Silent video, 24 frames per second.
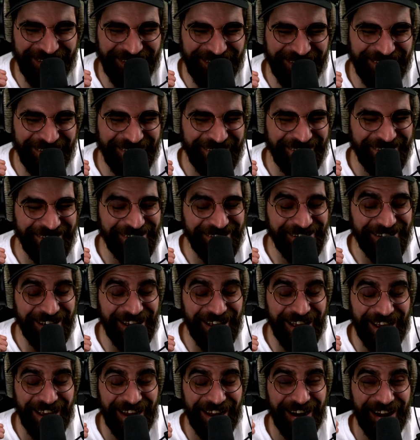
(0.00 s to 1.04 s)
And
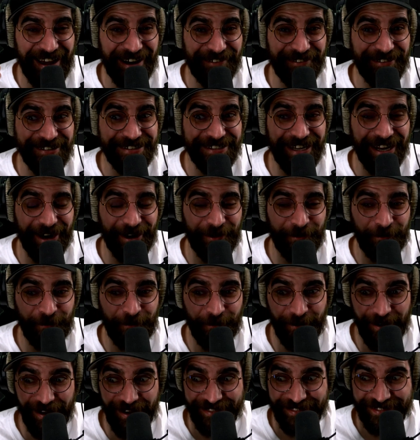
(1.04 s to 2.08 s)
I was like,
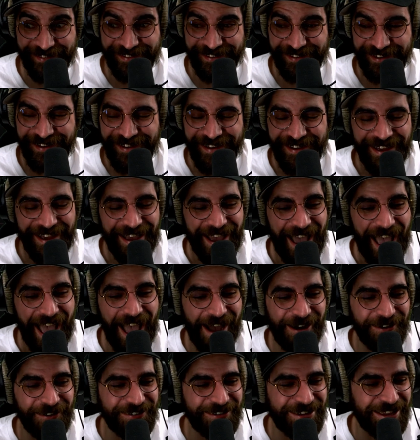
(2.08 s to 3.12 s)
what?
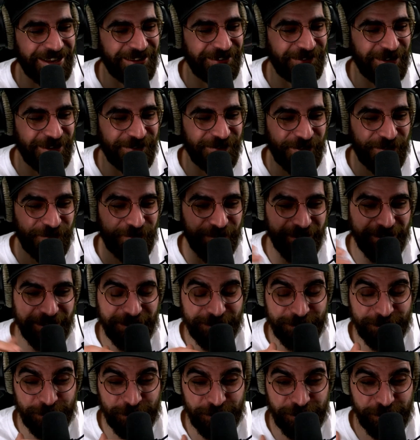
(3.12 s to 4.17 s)
How can you even,
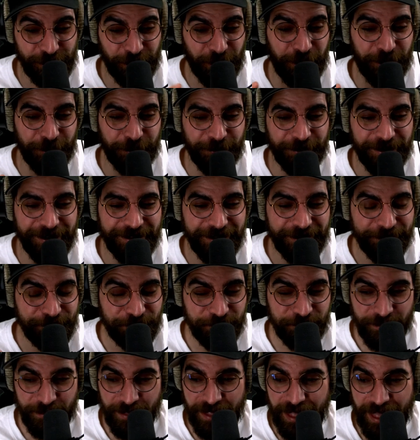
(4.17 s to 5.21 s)
to start with,
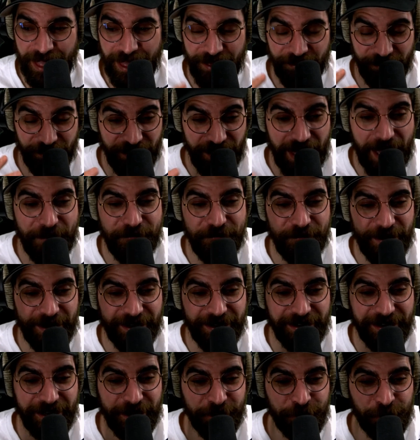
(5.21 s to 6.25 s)
that
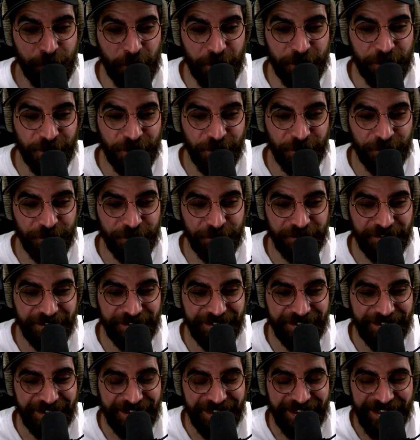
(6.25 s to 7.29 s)
many in one go?
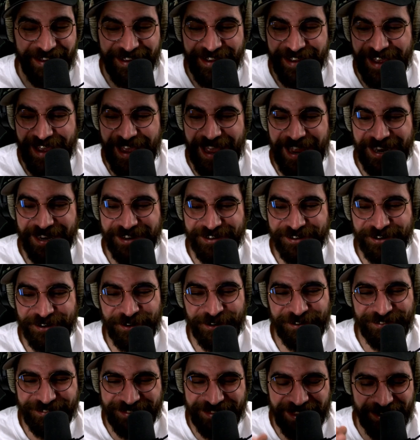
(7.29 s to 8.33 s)
And you
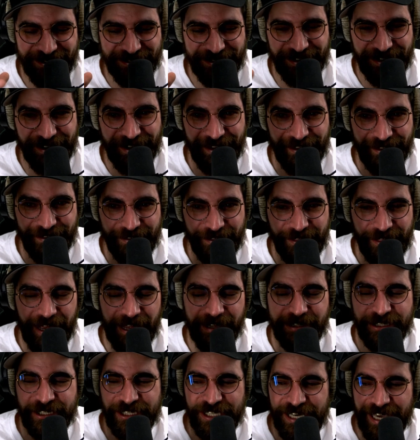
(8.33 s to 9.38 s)
know that
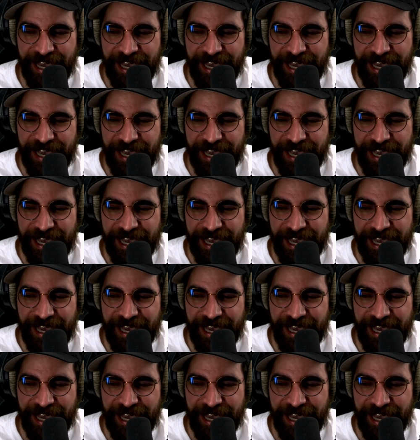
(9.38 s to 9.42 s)
she